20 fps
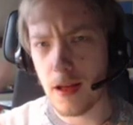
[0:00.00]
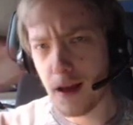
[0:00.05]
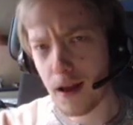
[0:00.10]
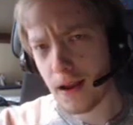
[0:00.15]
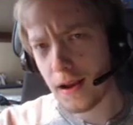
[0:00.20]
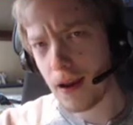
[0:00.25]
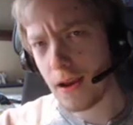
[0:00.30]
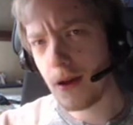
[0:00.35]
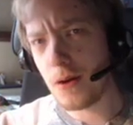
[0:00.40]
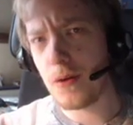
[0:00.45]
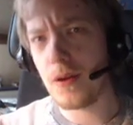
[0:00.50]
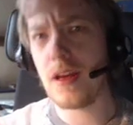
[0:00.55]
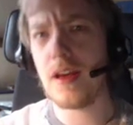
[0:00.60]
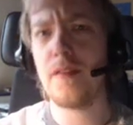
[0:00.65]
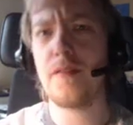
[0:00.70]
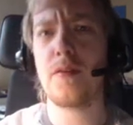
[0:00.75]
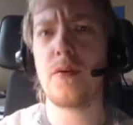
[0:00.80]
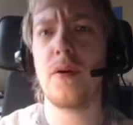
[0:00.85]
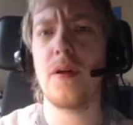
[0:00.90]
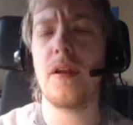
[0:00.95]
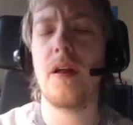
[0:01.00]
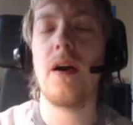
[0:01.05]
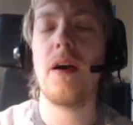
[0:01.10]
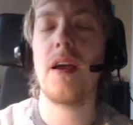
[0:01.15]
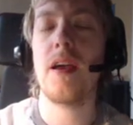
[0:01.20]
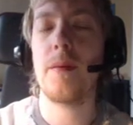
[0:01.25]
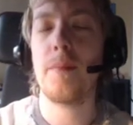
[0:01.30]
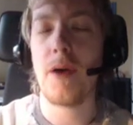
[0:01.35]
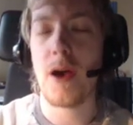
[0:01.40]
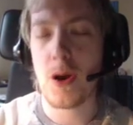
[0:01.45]
Hello everyone, I
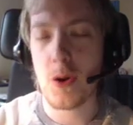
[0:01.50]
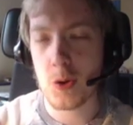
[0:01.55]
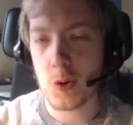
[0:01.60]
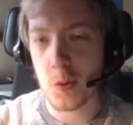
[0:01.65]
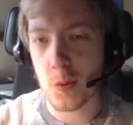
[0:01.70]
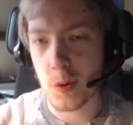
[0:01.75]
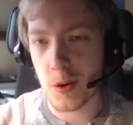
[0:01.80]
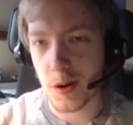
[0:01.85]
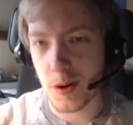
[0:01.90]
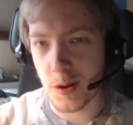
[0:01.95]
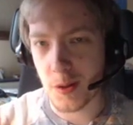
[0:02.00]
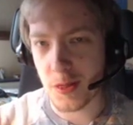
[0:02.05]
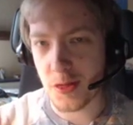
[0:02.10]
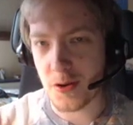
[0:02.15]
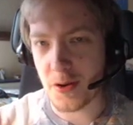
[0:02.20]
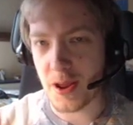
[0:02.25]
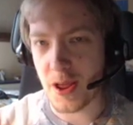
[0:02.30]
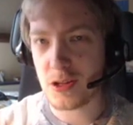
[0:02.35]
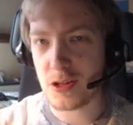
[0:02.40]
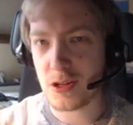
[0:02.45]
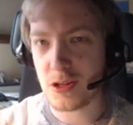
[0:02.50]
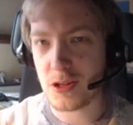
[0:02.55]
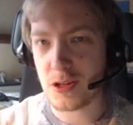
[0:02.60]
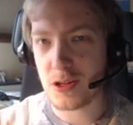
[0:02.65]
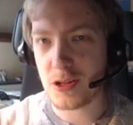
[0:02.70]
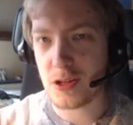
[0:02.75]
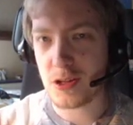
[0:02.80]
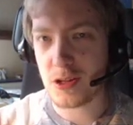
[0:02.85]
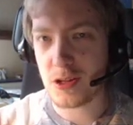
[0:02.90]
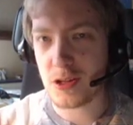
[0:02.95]
am Alka1093 and
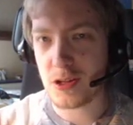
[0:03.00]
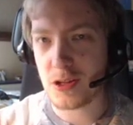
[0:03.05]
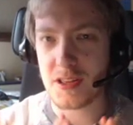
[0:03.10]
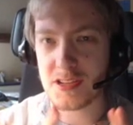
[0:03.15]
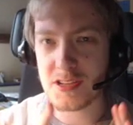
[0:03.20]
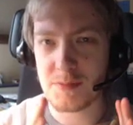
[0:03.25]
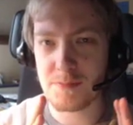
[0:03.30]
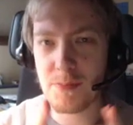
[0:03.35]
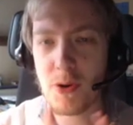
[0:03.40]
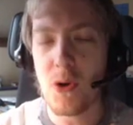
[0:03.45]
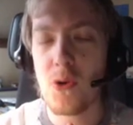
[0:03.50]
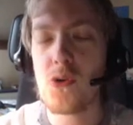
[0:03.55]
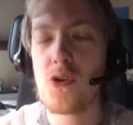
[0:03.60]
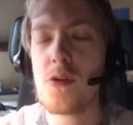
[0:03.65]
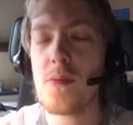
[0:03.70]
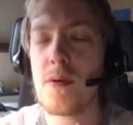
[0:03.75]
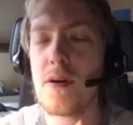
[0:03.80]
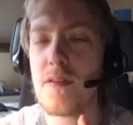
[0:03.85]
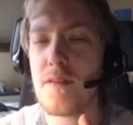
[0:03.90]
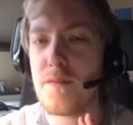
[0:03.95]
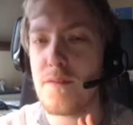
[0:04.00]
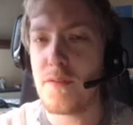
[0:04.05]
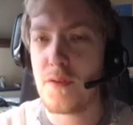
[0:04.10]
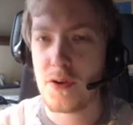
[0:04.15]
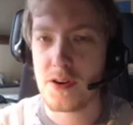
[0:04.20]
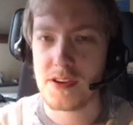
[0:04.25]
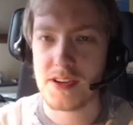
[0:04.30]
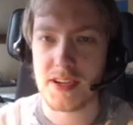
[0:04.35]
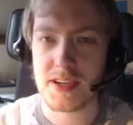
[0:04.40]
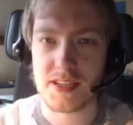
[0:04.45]
welcome to this Pokémon
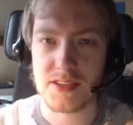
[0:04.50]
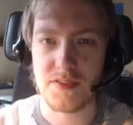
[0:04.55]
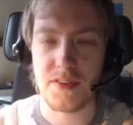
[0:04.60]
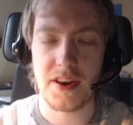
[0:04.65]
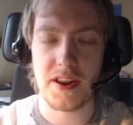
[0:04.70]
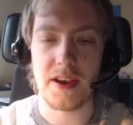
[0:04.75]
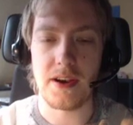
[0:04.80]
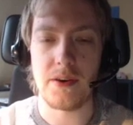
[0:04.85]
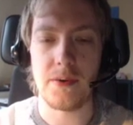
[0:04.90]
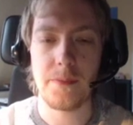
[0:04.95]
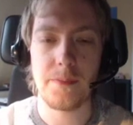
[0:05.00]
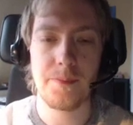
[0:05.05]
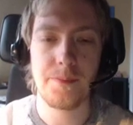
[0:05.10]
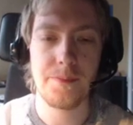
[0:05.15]
Vortex video.